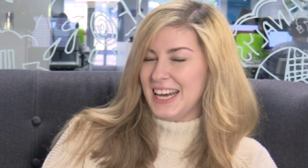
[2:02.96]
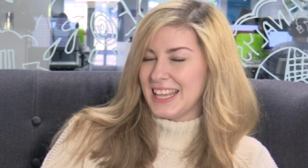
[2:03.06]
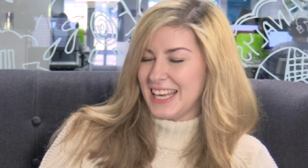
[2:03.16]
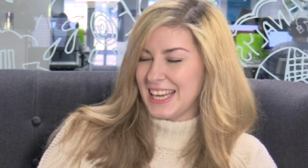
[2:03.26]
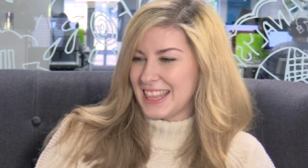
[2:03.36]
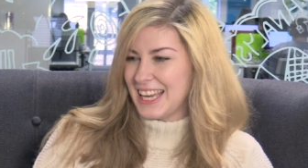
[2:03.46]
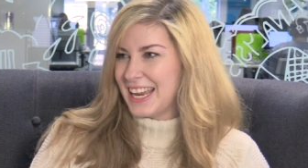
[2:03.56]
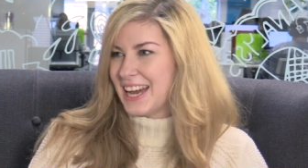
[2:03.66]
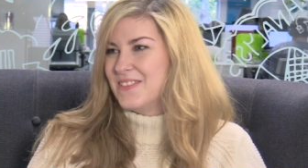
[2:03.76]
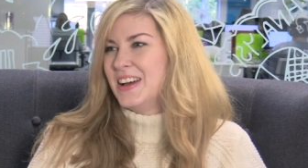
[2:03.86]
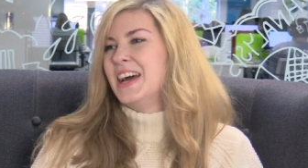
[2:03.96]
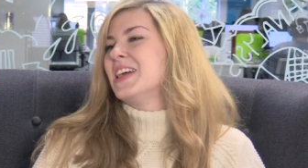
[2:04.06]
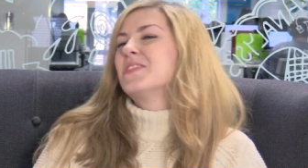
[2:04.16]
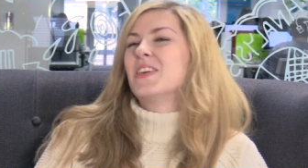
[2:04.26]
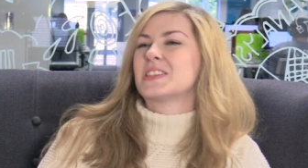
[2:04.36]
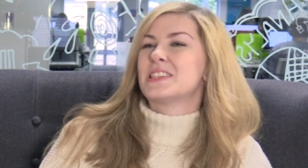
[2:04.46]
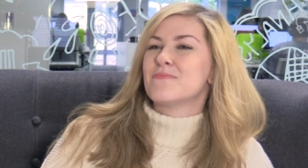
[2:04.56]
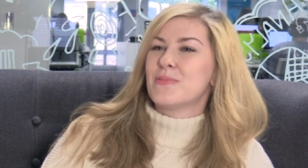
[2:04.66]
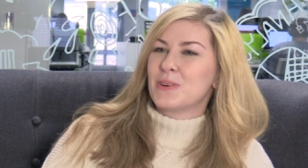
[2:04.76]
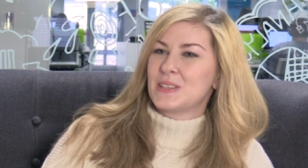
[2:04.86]
I think the most
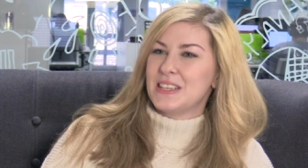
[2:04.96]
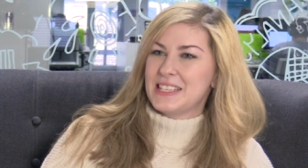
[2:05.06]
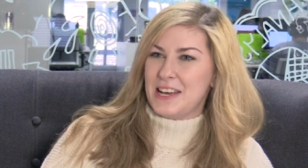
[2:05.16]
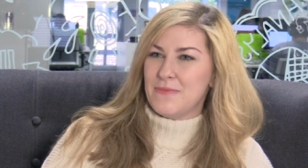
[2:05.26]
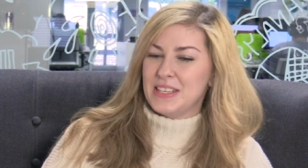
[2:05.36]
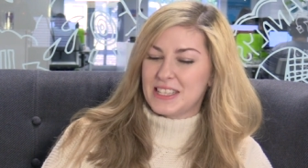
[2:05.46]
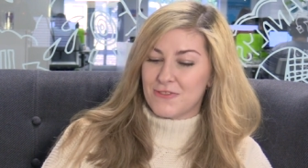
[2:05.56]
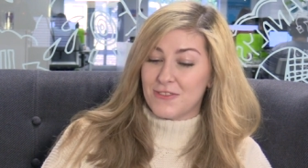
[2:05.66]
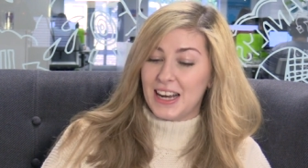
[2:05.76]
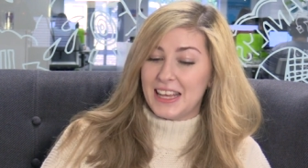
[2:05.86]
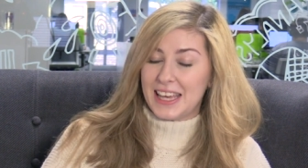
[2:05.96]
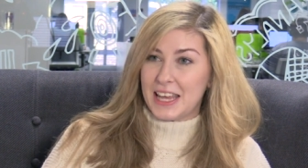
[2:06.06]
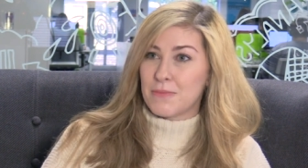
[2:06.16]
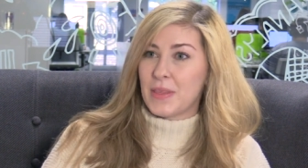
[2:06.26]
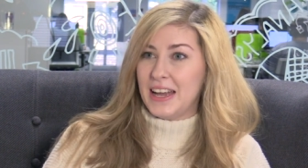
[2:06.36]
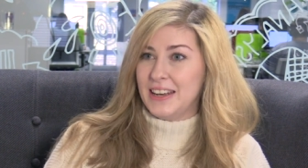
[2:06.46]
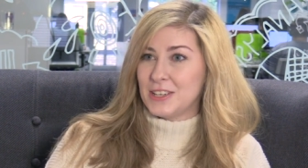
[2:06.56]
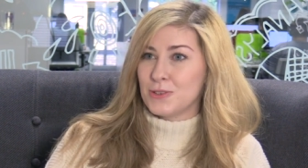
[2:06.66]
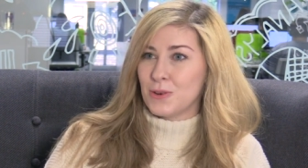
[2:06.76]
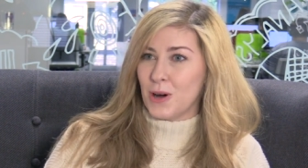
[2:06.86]
important tip is to really keep that
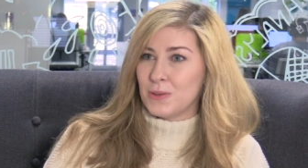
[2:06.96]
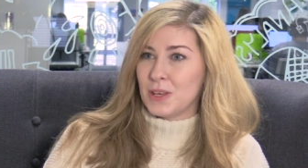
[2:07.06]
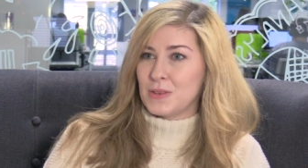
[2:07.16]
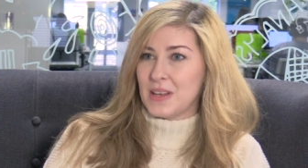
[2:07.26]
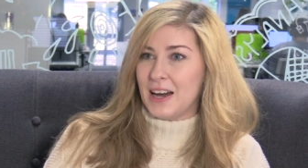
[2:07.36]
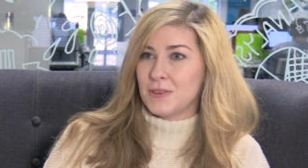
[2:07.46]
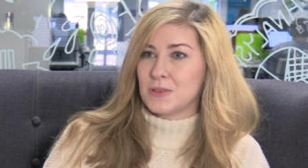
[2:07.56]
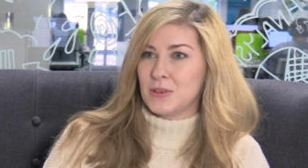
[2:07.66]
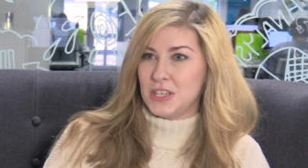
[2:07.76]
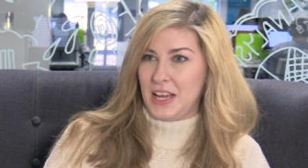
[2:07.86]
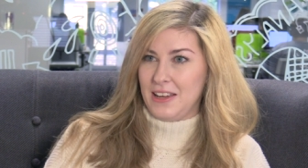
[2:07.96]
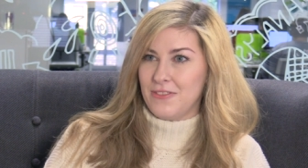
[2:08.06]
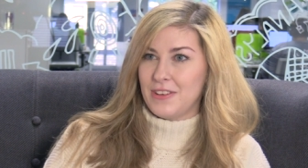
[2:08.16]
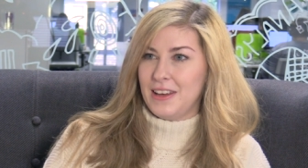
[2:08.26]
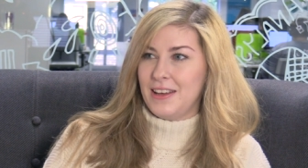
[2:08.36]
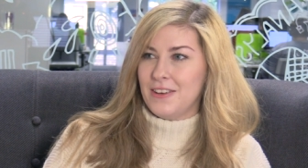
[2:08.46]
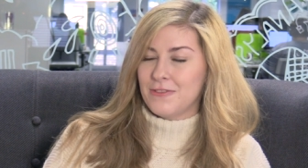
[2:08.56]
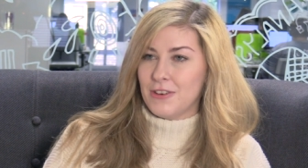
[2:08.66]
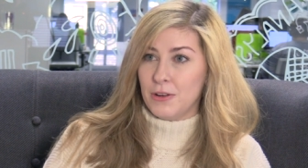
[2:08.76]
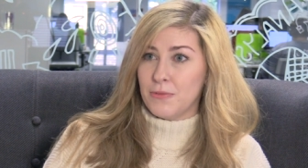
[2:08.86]
initial goal that you set out to achieve
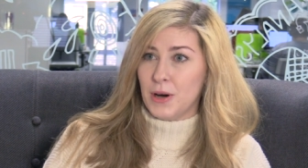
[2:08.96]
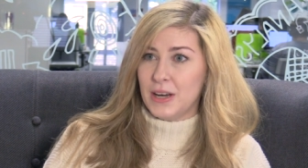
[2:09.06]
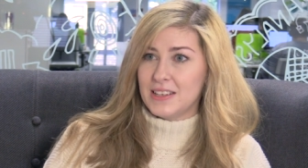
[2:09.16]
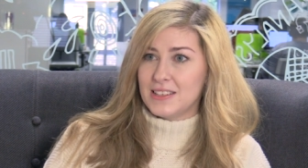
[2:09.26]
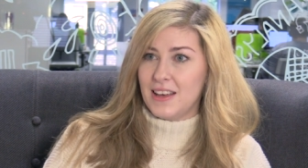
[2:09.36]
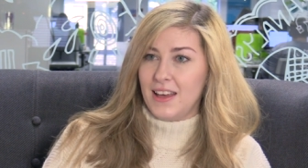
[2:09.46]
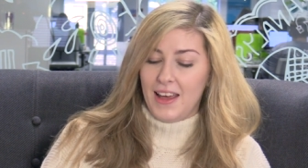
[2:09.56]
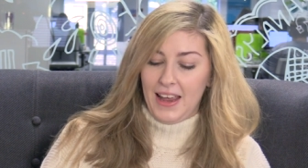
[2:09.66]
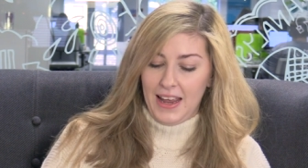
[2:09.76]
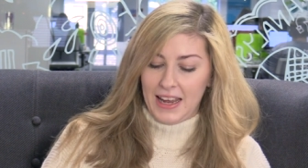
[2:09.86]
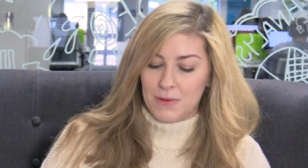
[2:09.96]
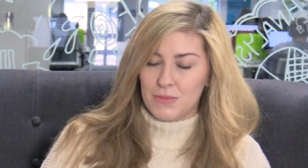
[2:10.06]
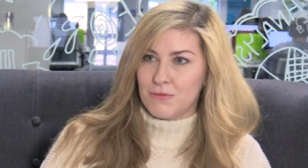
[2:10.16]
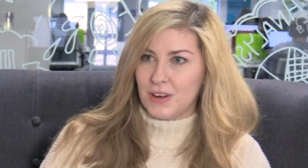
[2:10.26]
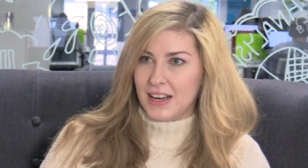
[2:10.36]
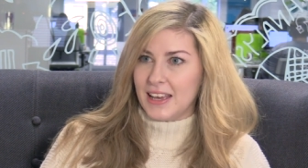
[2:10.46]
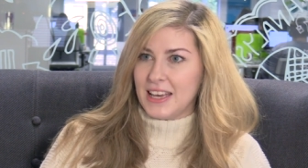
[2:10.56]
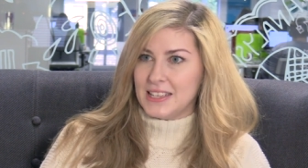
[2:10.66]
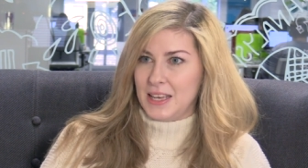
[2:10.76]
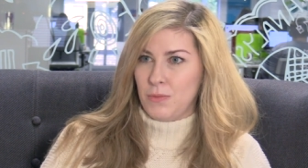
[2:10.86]
front of mind. It can be really
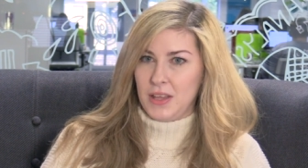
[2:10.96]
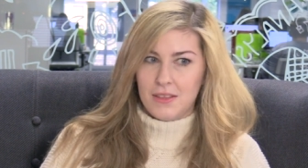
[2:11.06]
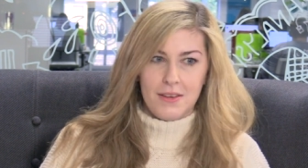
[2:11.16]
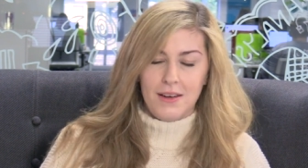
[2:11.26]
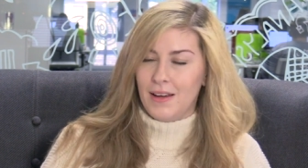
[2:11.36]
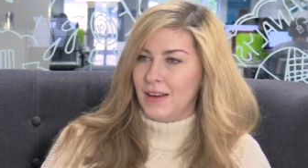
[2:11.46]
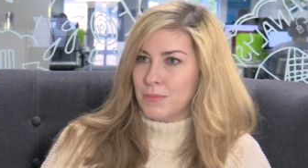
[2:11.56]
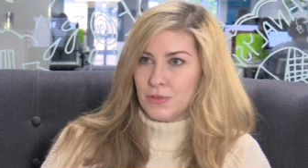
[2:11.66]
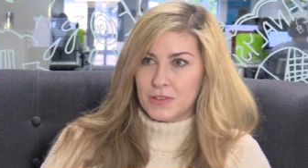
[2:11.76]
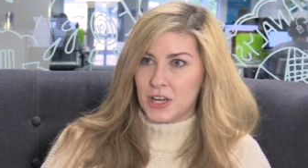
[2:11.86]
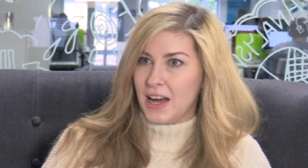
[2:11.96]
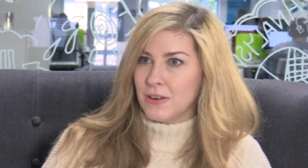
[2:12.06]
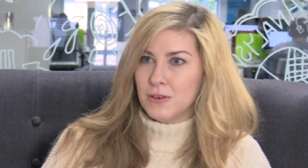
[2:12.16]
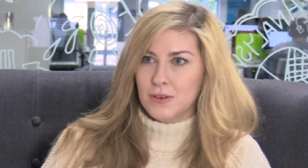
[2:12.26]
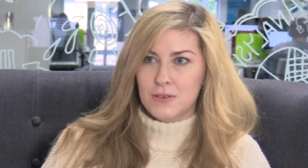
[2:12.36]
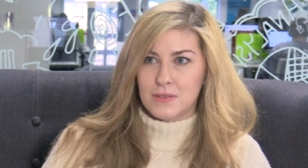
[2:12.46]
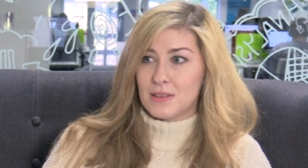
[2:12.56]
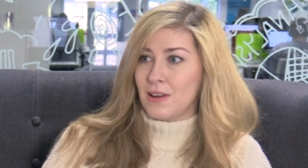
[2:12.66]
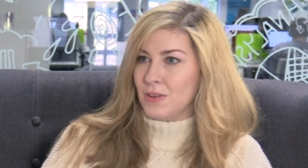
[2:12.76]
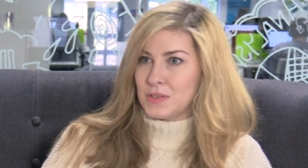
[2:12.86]
easy with a number of
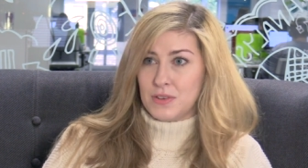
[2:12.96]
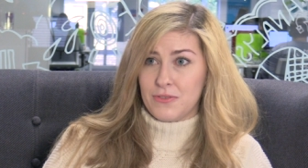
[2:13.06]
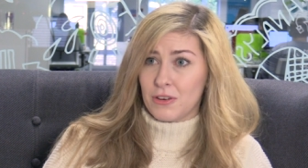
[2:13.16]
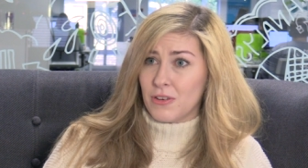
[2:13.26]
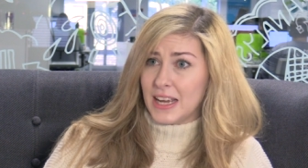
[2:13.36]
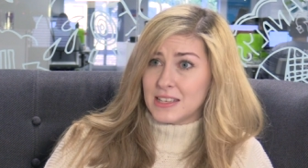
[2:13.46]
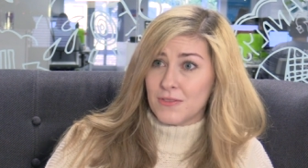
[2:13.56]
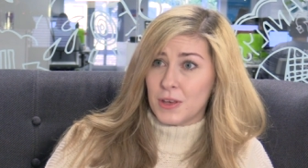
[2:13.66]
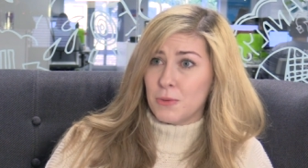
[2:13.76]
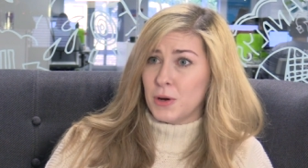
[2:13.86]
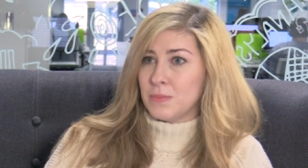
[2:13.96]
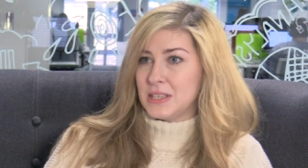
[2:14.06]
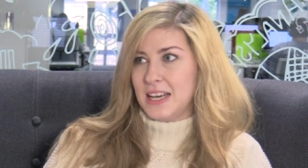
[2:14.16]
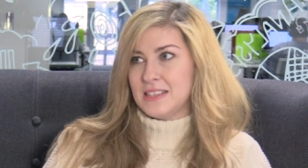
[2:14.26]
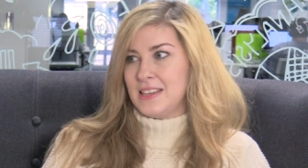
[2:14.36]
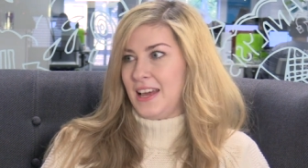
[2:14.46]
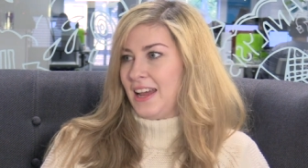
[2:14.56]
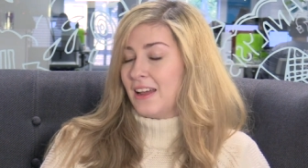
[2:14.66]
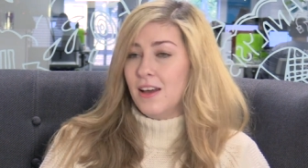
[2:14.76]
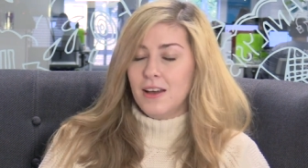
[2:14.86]
channels, lots of different creative that you might be
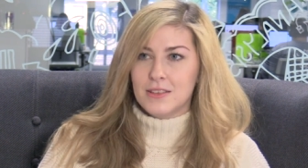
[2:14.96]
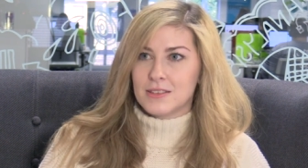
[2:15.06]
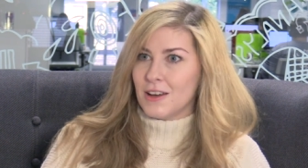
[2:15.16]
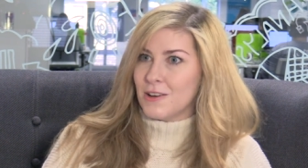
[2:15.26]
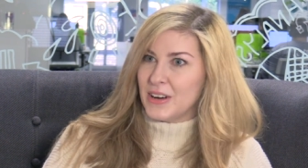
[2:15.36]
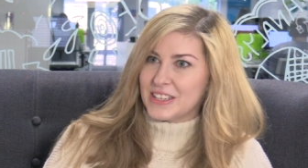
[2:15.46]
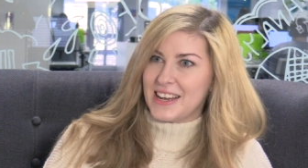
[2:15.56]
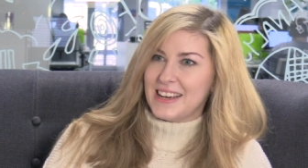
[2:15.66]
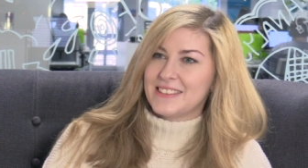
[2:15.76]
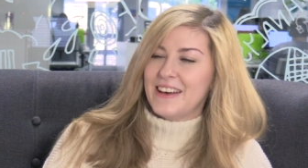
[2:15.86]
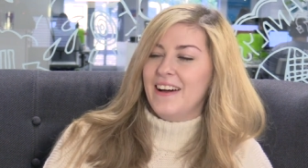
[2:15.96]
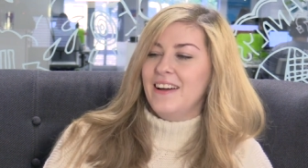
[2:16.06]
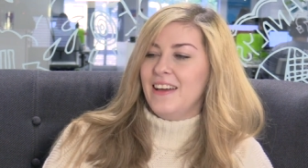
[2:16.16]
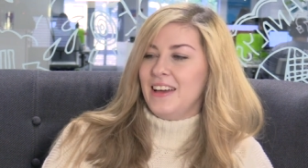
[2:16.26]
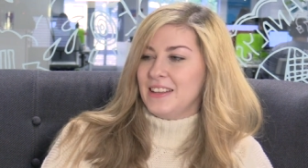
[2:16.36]
testing, so much data,